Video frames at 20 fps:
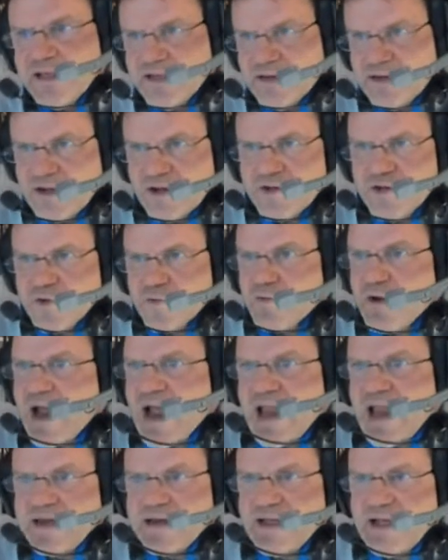You're
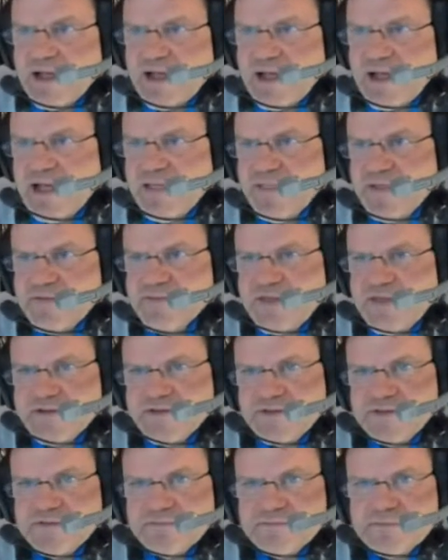right. I think
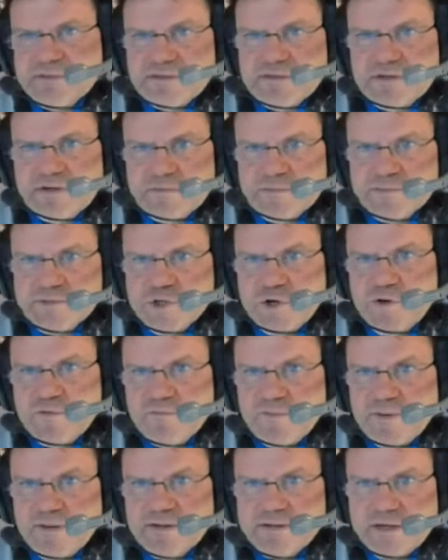that's an
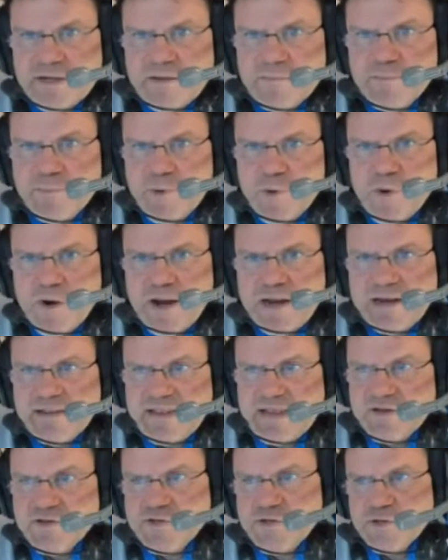observant point
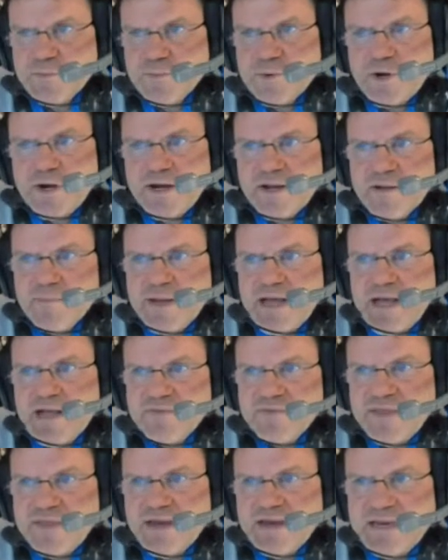that you bring
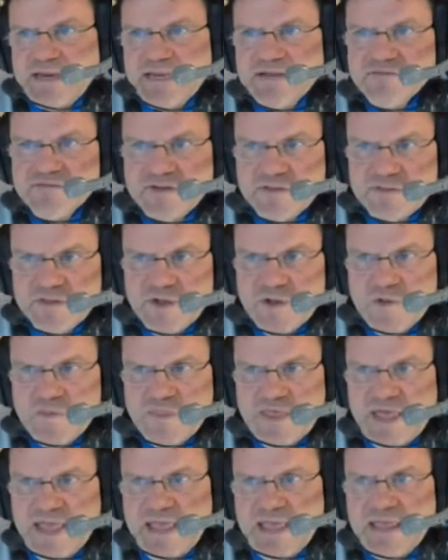about, that even though
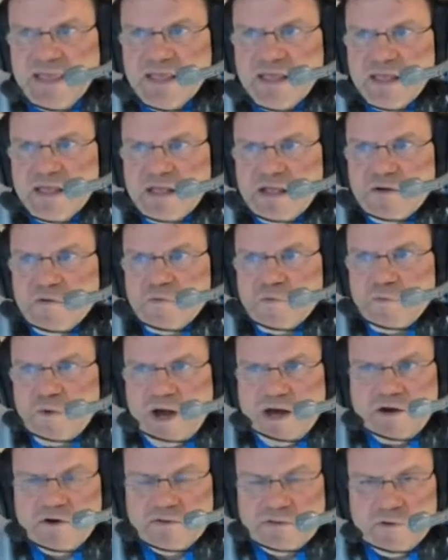their
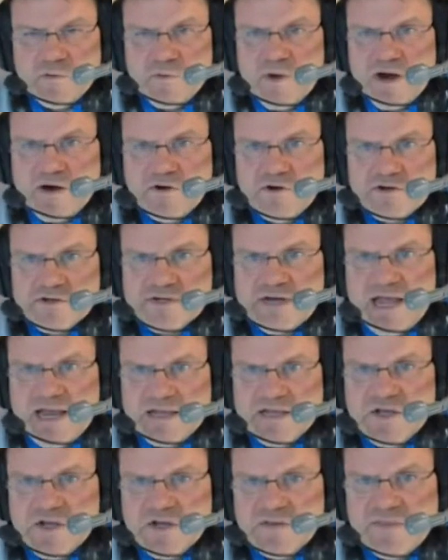record is
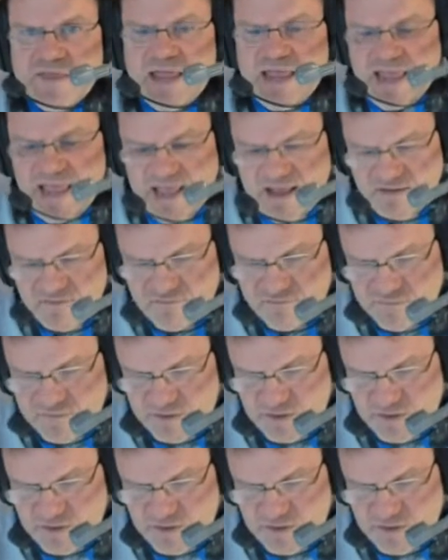not good, they have